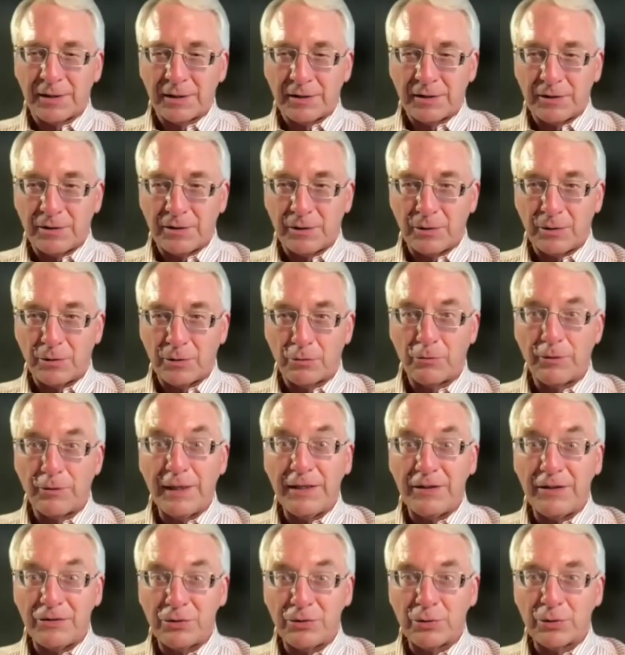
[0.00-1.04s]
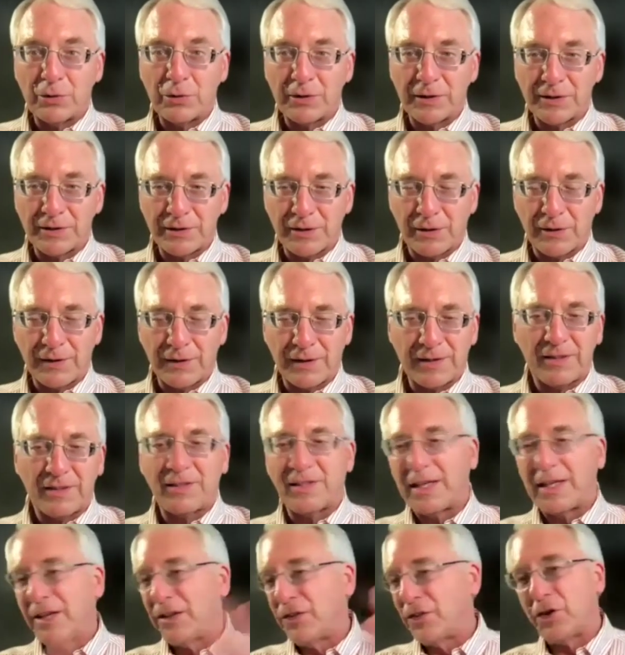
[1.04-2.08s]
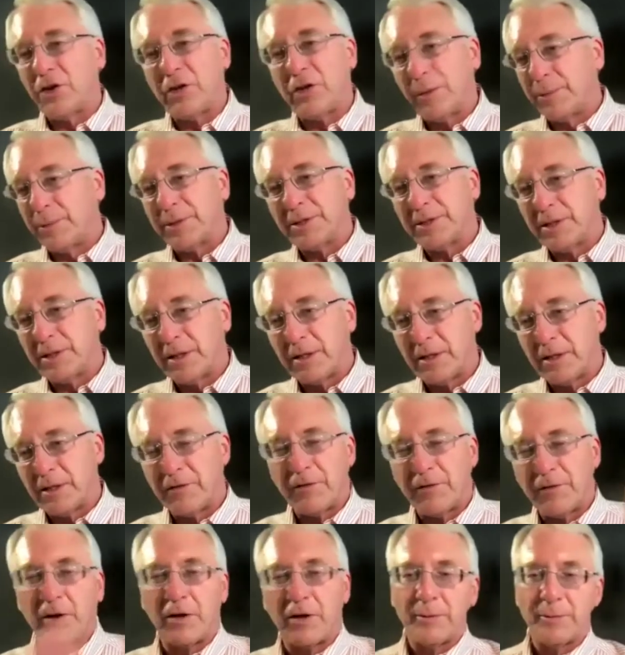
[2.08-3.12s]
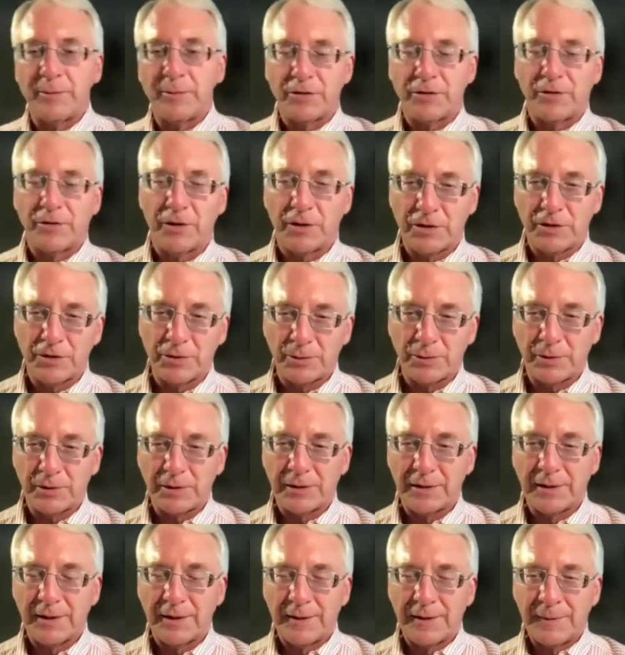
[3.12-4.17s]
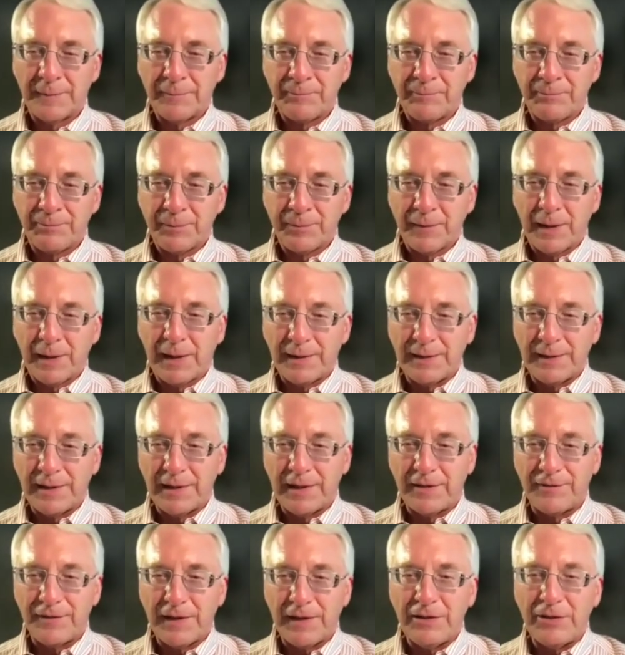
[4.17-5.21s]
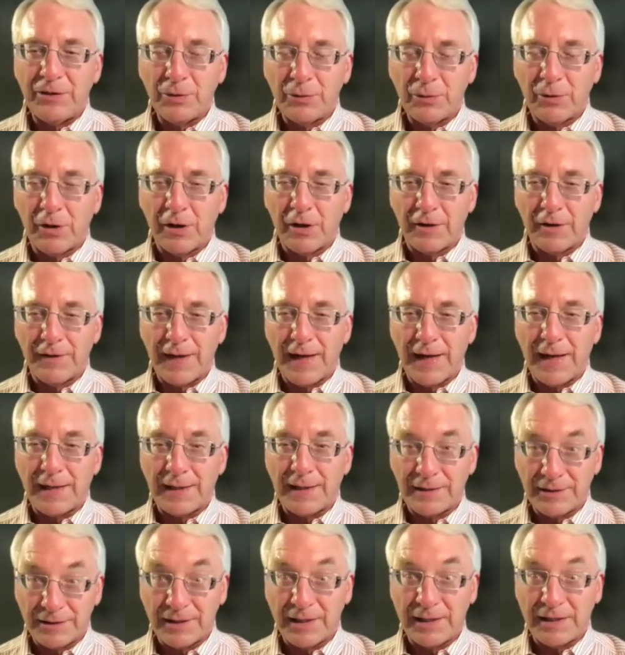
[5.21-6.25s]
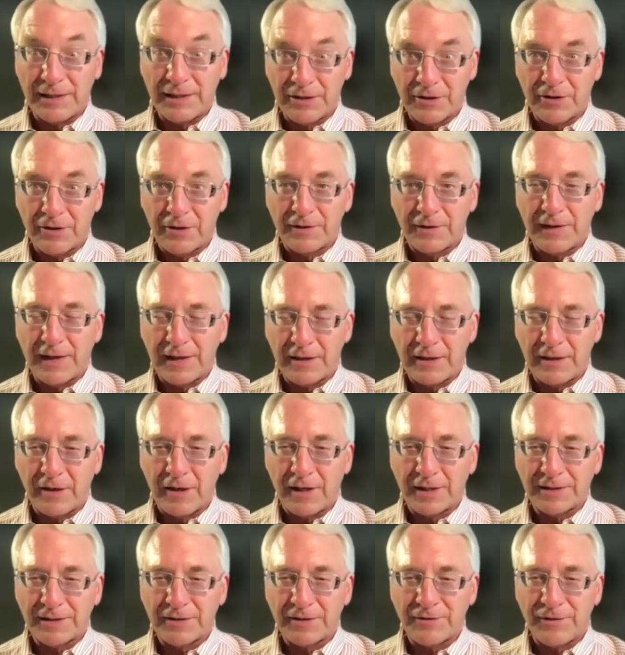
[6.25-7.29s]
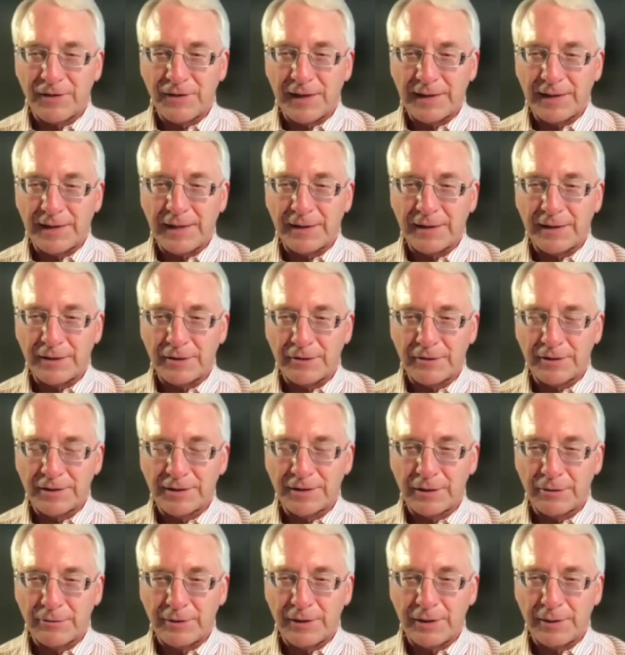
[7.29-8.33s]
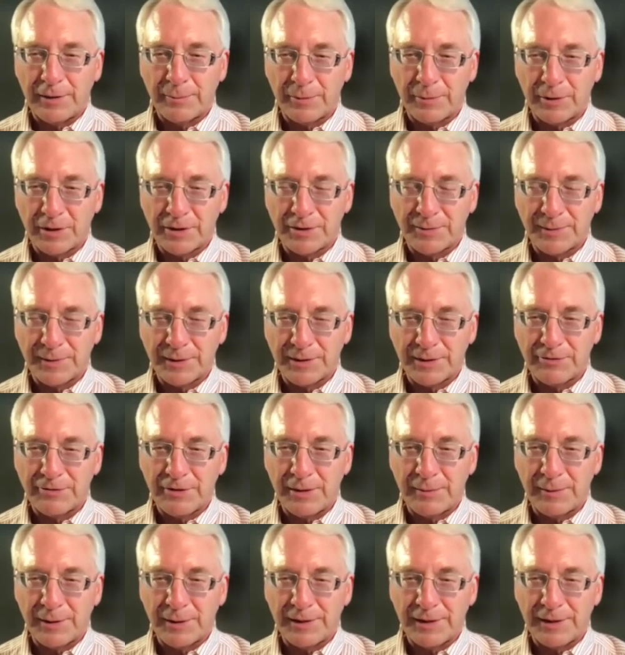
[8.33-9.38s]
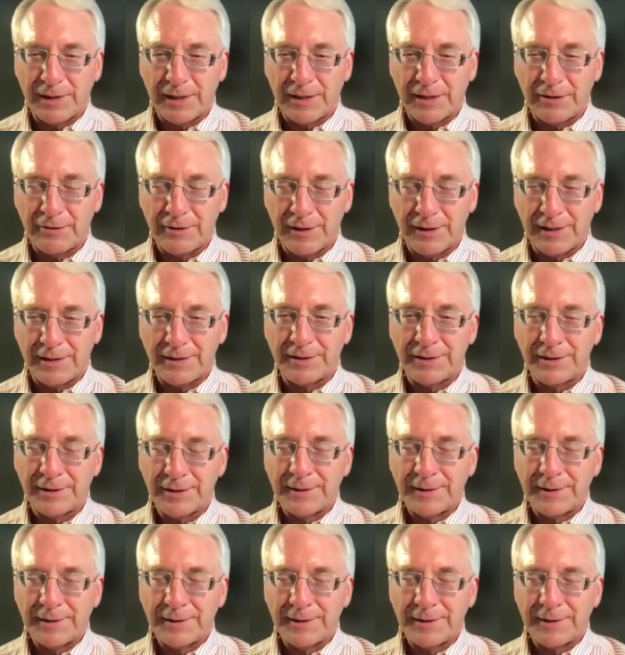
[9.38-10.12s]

to retool so that, say, 30% of their volume is virtual. And then if they do all that and incur that cost and find out there isn't a reimbursement stream on the other end,